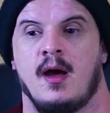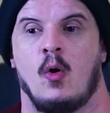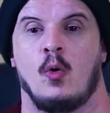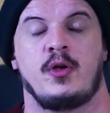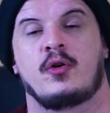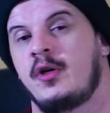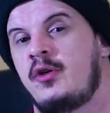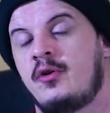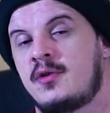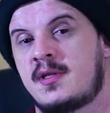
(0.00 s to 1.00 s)
Or you can
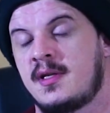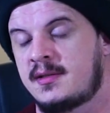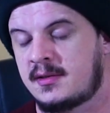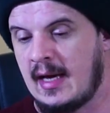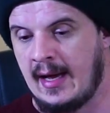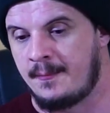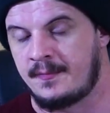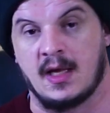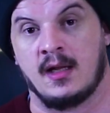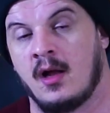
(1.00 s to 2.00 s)
use this
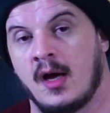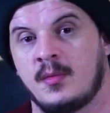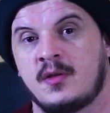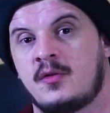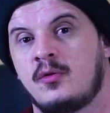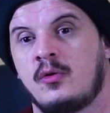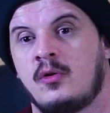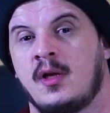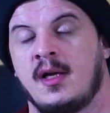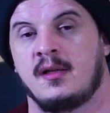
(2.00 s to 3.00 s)
alignment
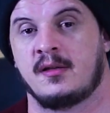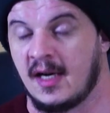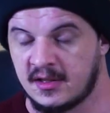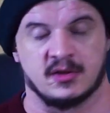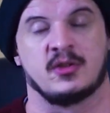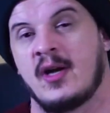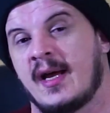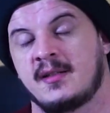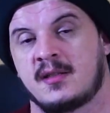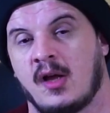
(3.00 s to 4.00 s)
tool, the Dungeons and
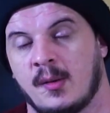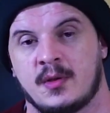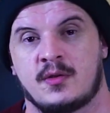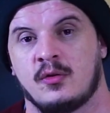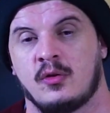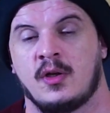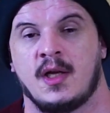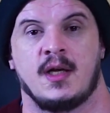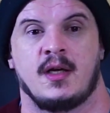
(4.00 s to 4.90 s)
Dragons alignment tool,